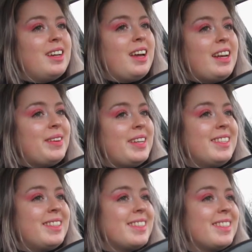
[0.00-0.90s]

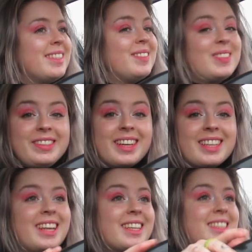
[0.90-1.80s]
Anyways, see you
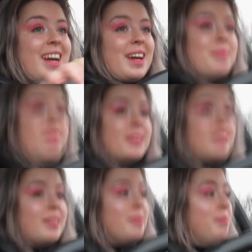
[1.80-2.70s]
guys next time.
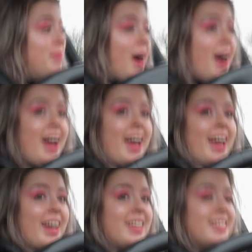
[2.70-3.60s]

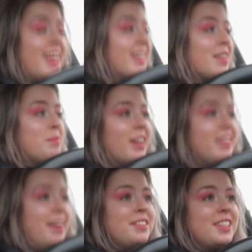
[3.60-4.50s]
Bye, I say as I make a
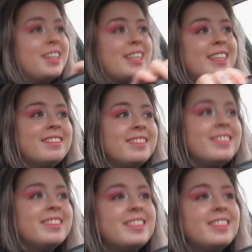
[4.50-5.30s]
left turn.